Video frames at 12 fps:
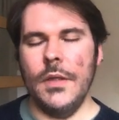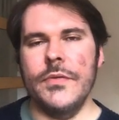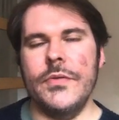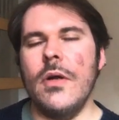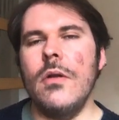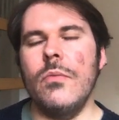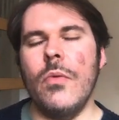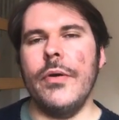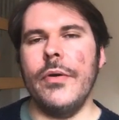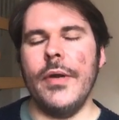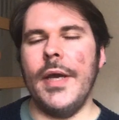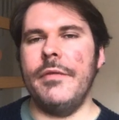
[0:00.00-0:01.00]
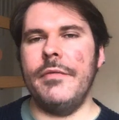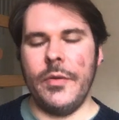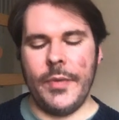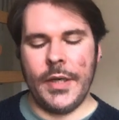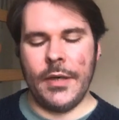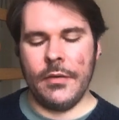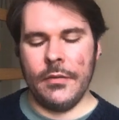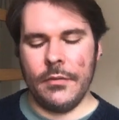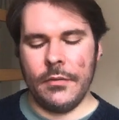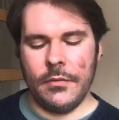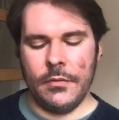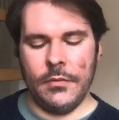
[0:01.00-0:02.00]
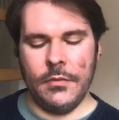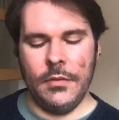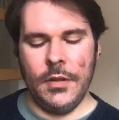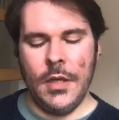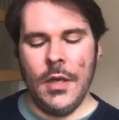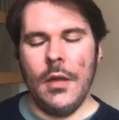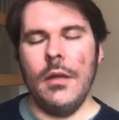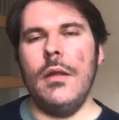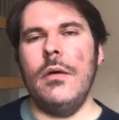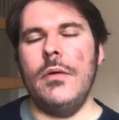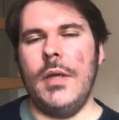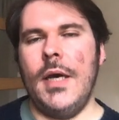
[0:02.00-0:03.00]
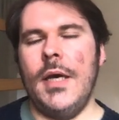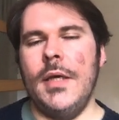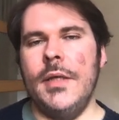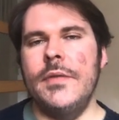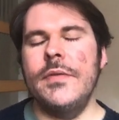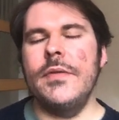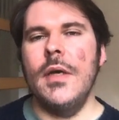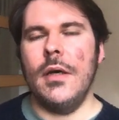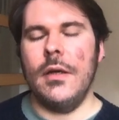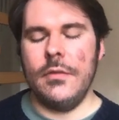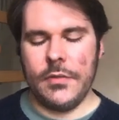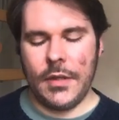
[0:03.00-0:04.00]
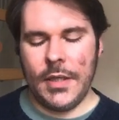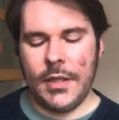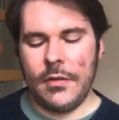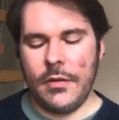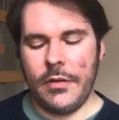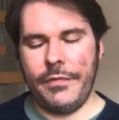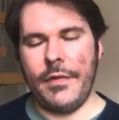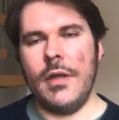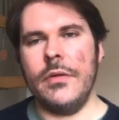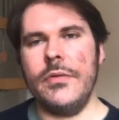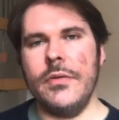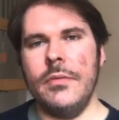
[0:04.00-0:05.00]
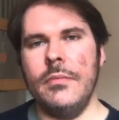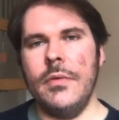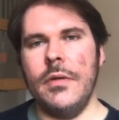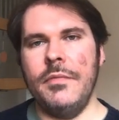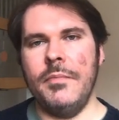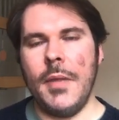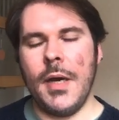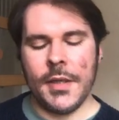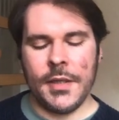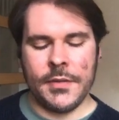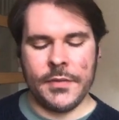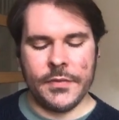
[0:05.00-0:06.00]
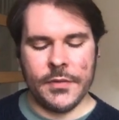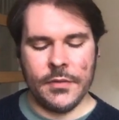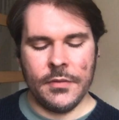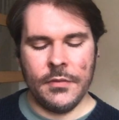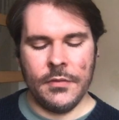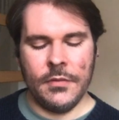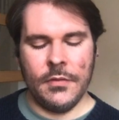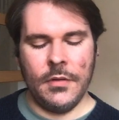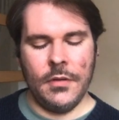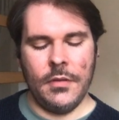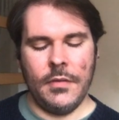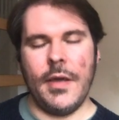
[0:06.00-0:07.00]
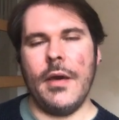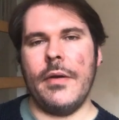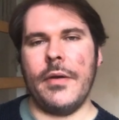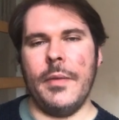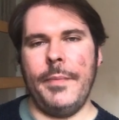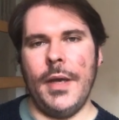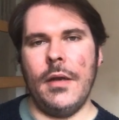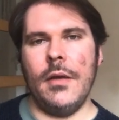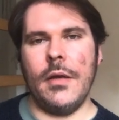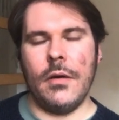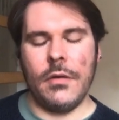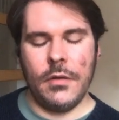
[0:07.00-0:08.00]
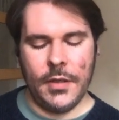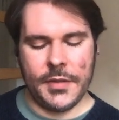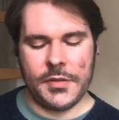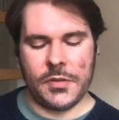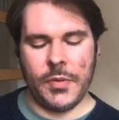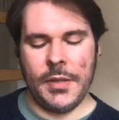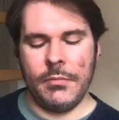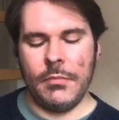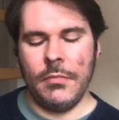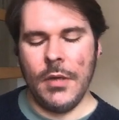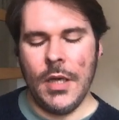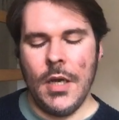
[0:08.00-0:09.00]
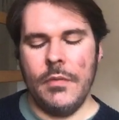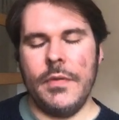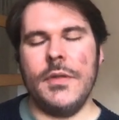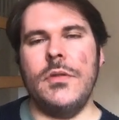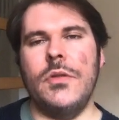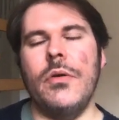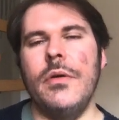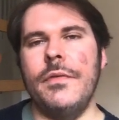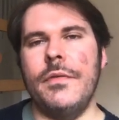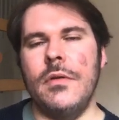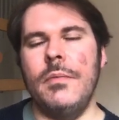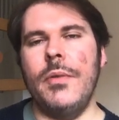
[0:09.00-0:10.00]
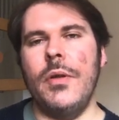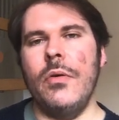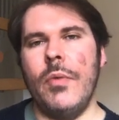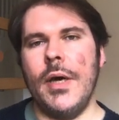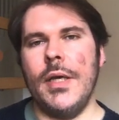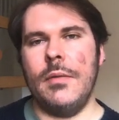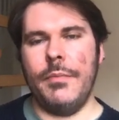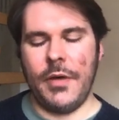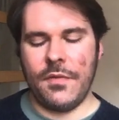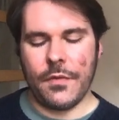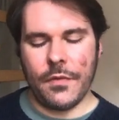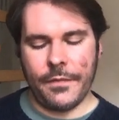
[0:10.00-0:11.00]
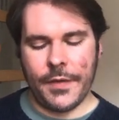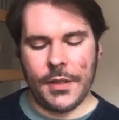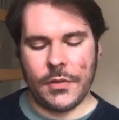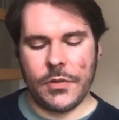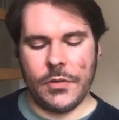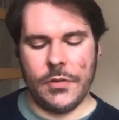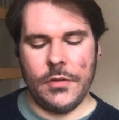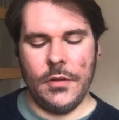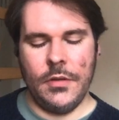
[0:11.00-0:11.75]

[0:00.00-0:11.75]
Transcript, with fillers: Salt water everywhere, Low tides undulate a flotsam of mines, the archipelago a swim with joyful blue white puffer fish,